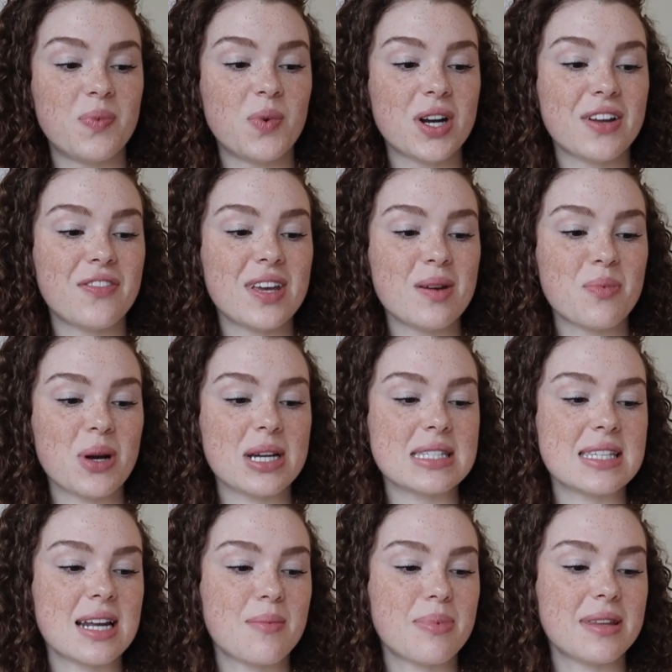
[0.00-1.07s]
What if he
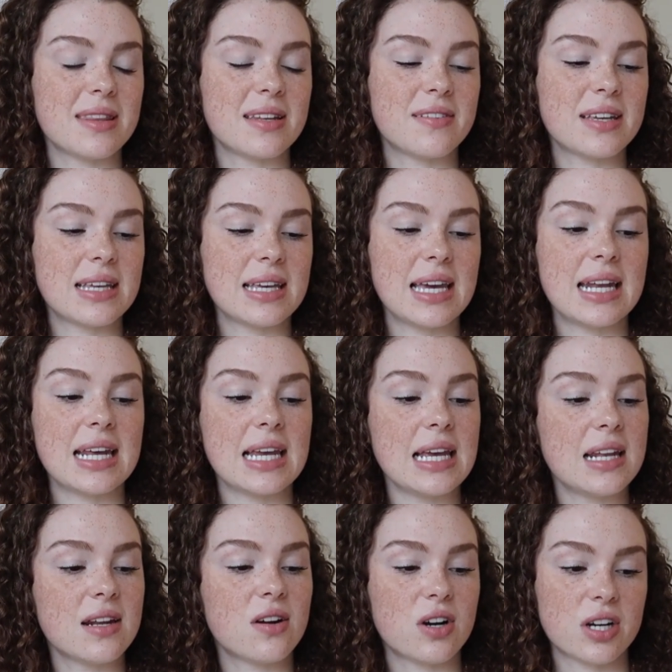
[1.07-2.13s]
brings it up in a
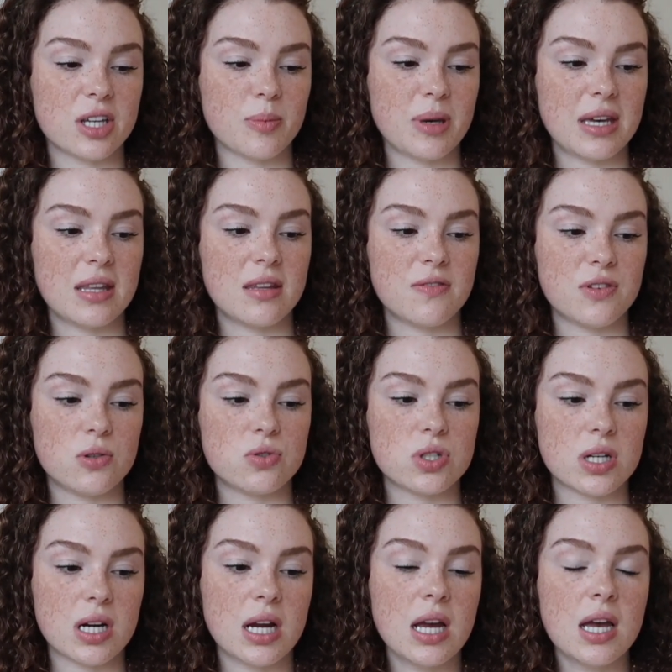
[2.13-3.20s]
heated argument in the
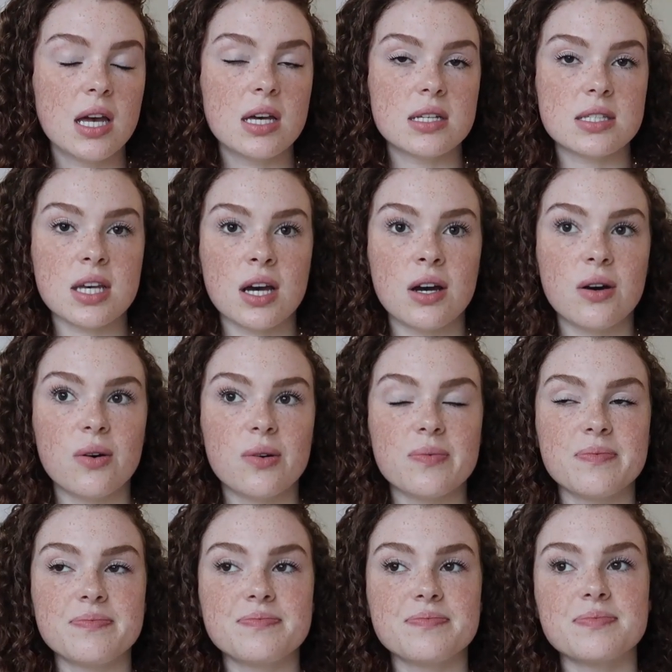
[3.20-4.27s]
future? So